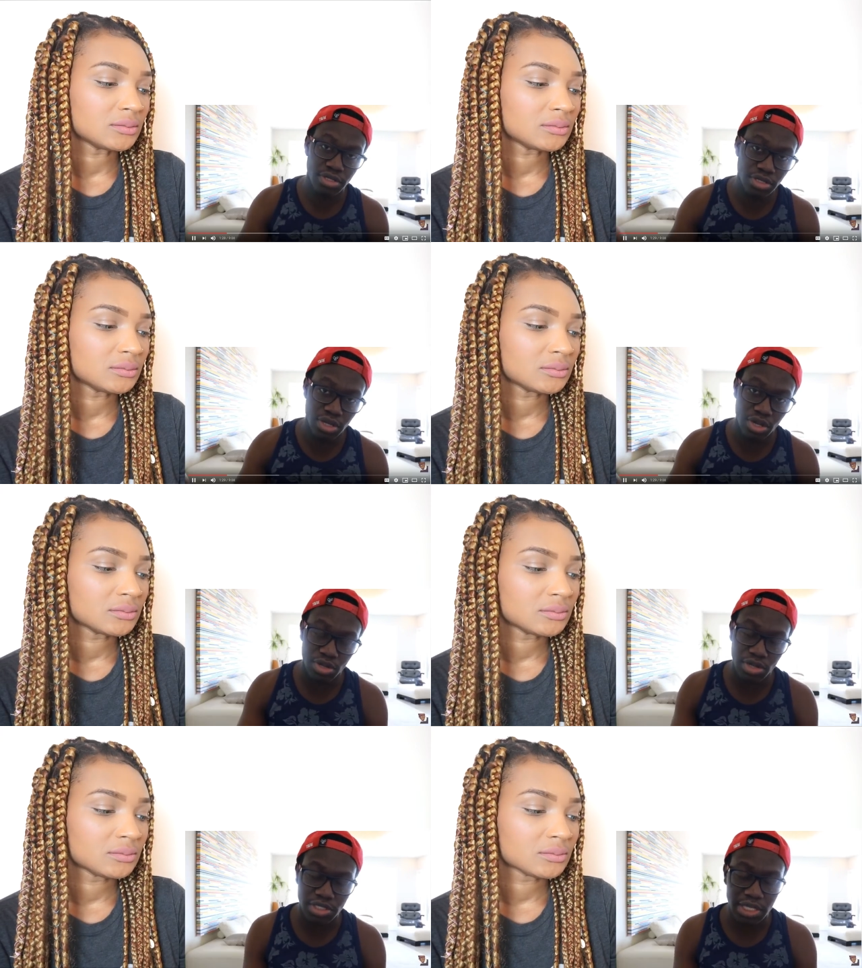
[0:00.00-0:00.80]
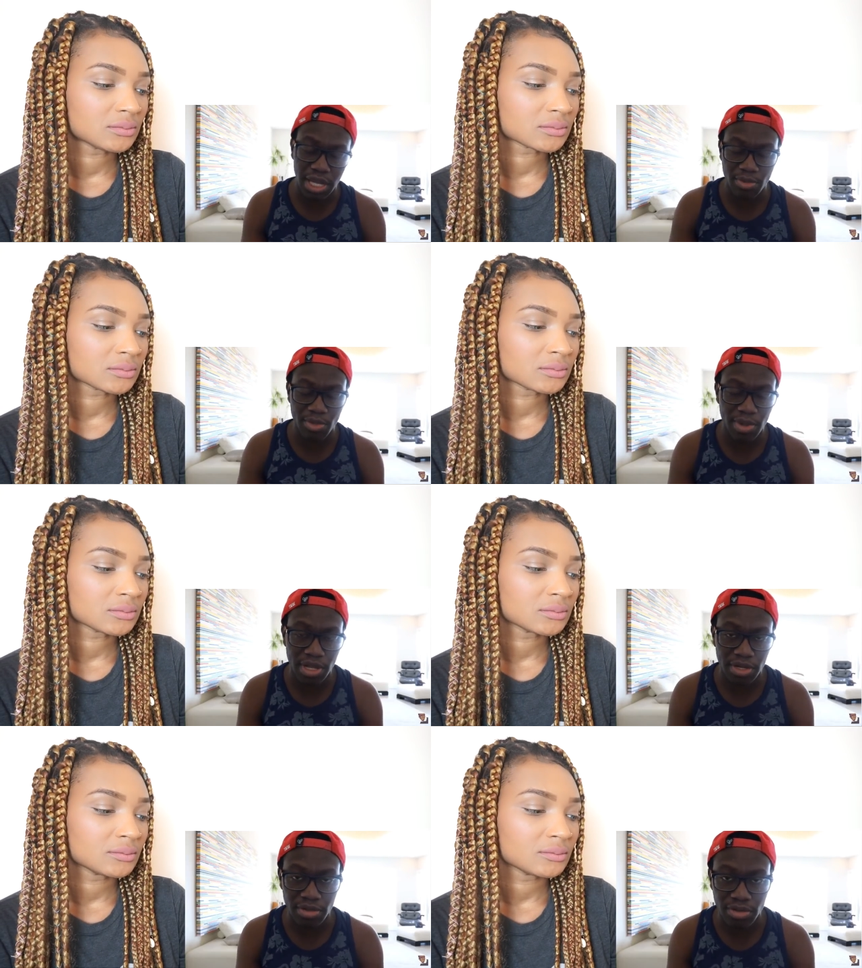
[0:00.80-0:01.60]
Speaker 1: you know his
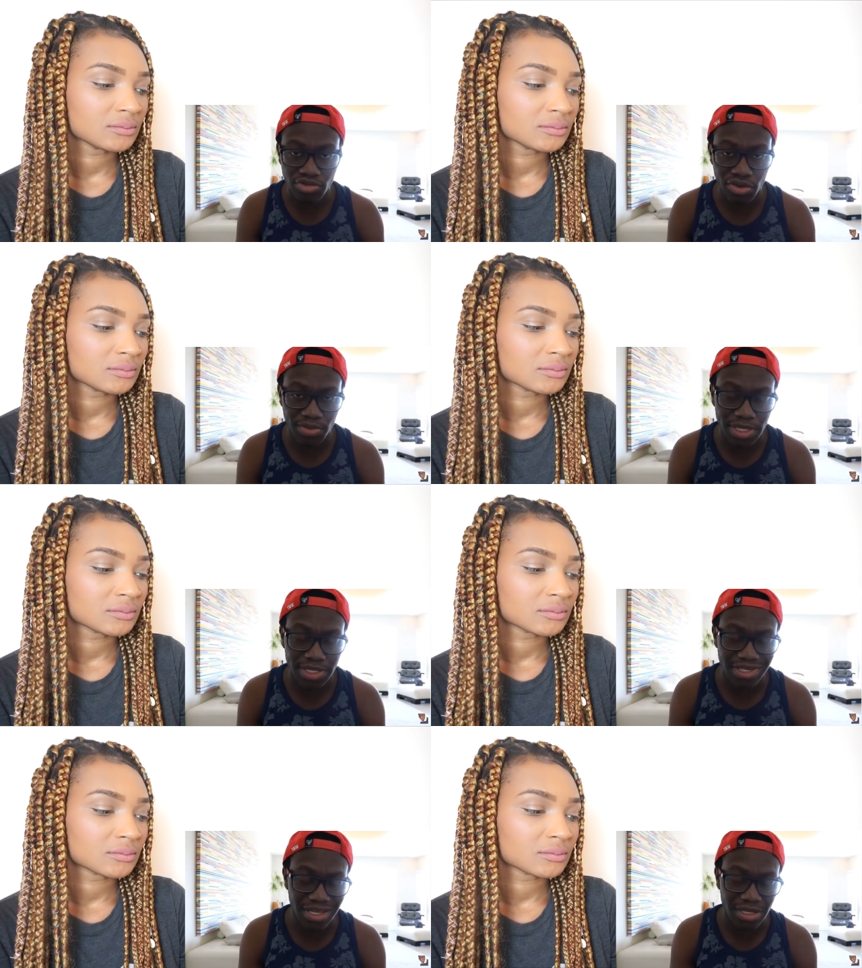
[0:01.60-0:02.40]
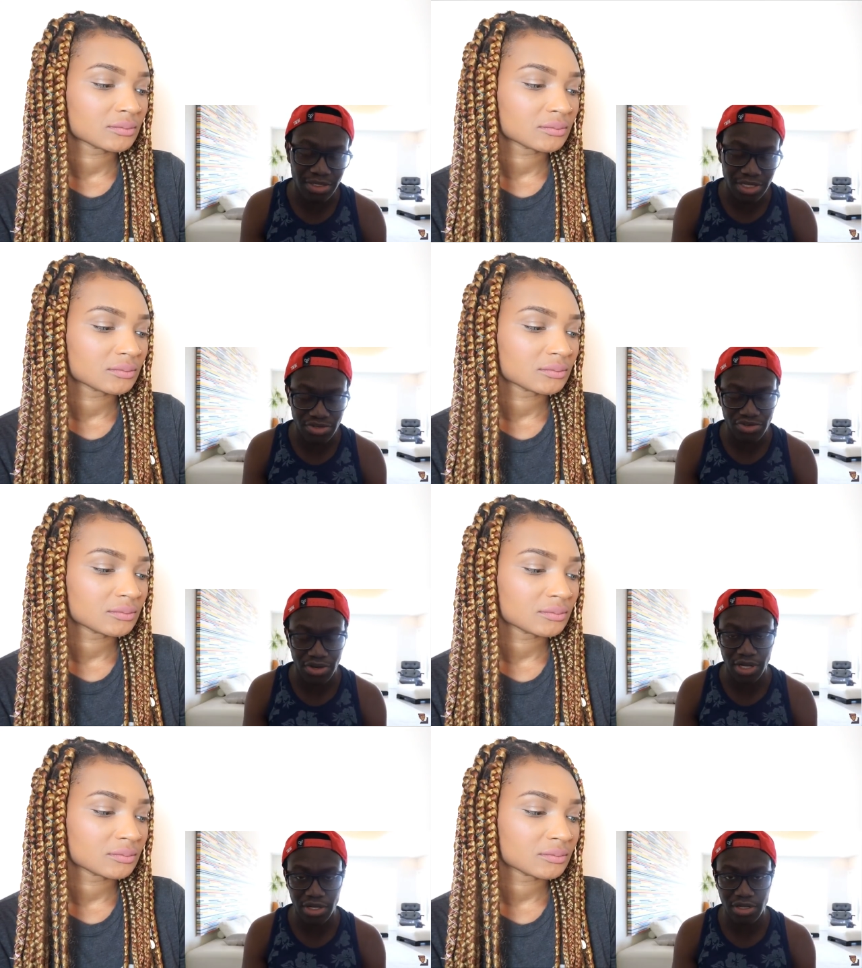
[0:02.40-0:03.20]
cameraman dropped his second diss
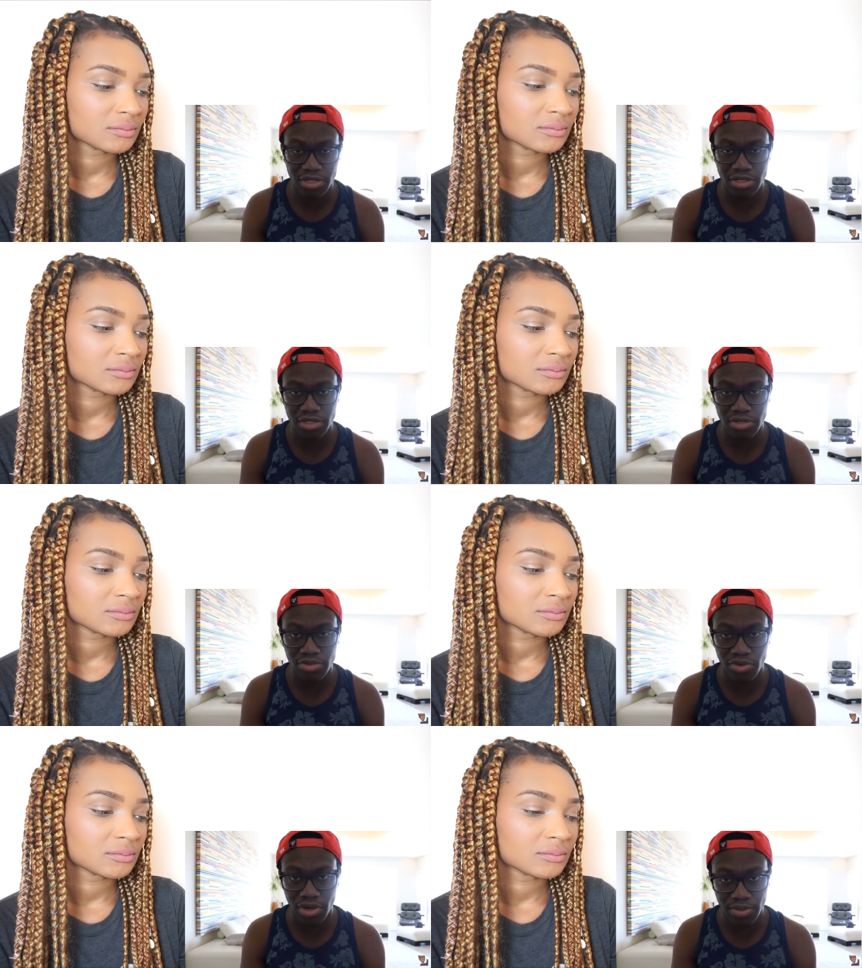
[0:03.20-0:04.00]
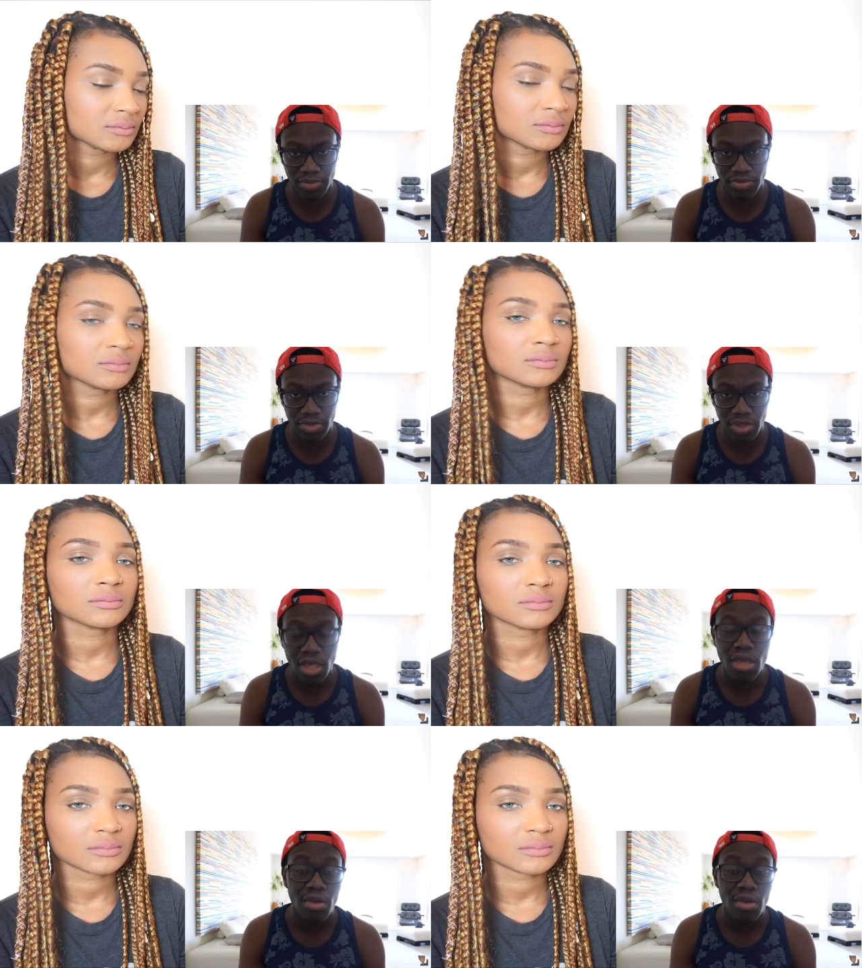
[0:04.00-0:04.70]
track, right? Hmm.